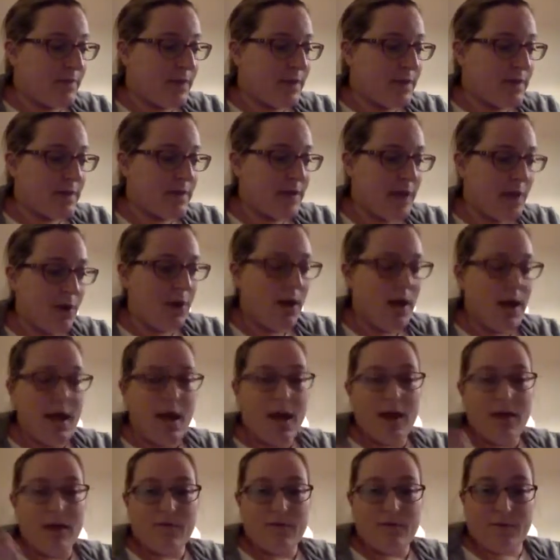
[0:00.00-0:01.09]
So
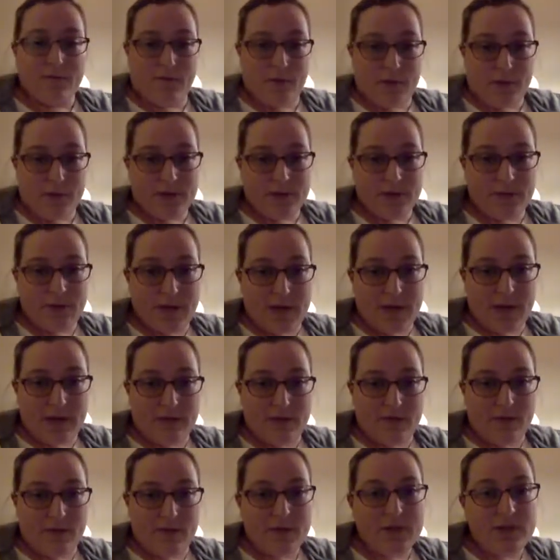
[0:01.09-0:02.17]
first
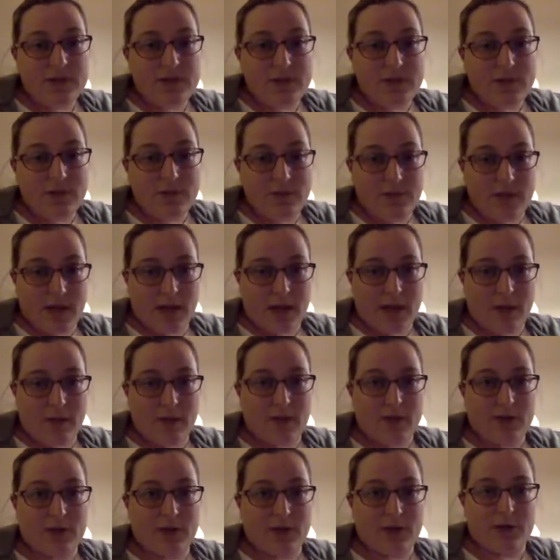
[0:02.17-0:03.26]
thing I'm going to
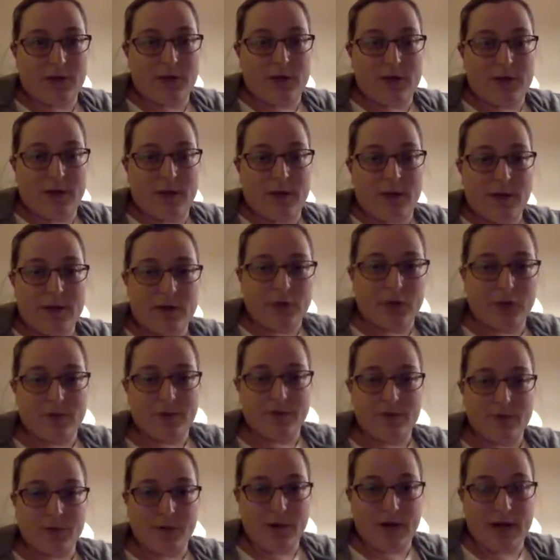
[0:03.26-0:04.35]
talk to you guys about in terms of
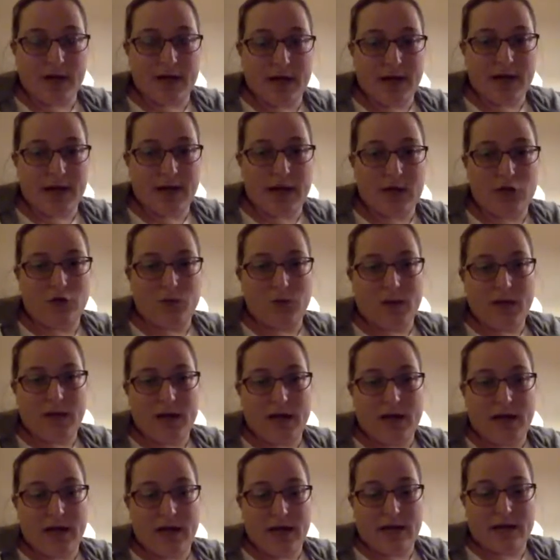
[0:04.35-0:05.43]
creating engagement
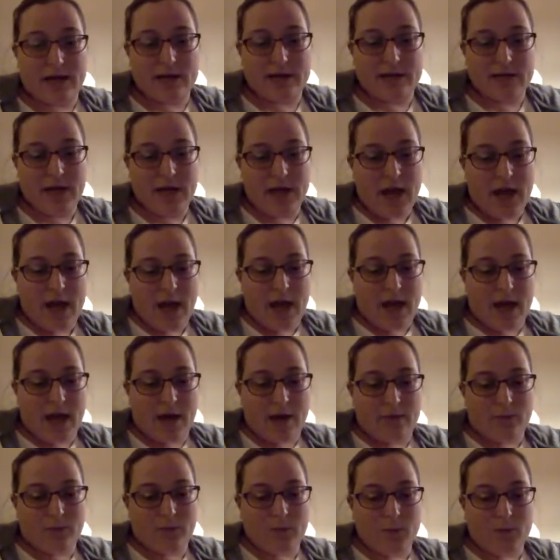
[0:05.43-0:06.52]
is
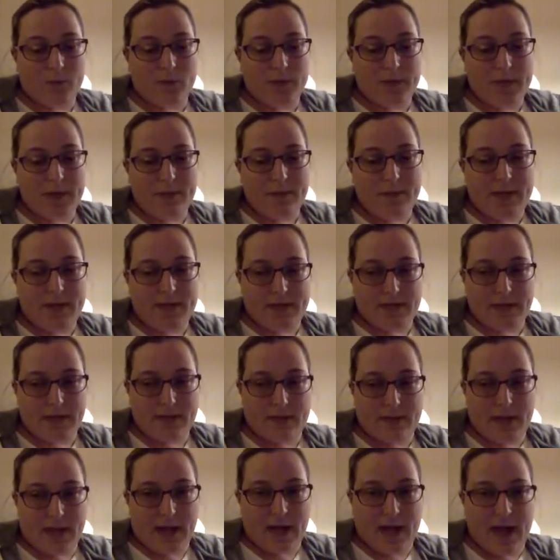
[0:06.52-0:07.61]
really a basic
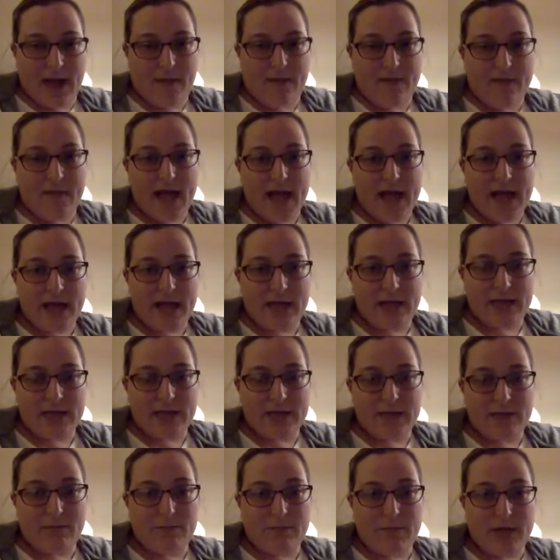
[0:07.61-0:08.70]
thing, and that is
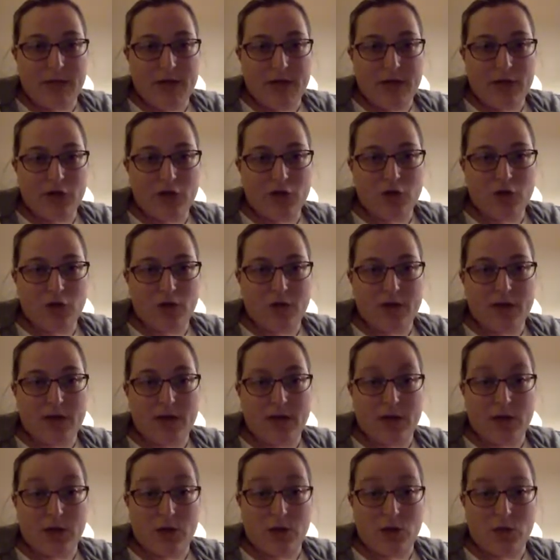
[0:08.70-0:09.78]
making sure that
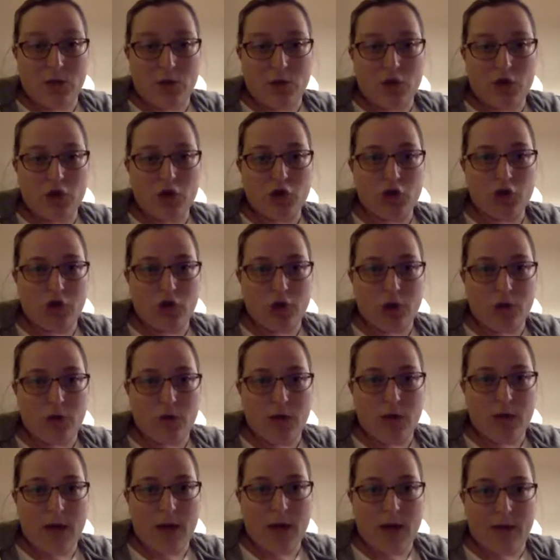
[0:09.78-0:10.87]
you show
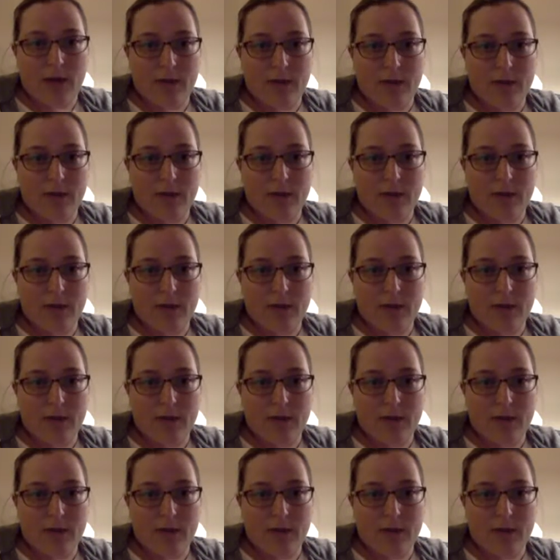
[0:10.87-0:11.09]
up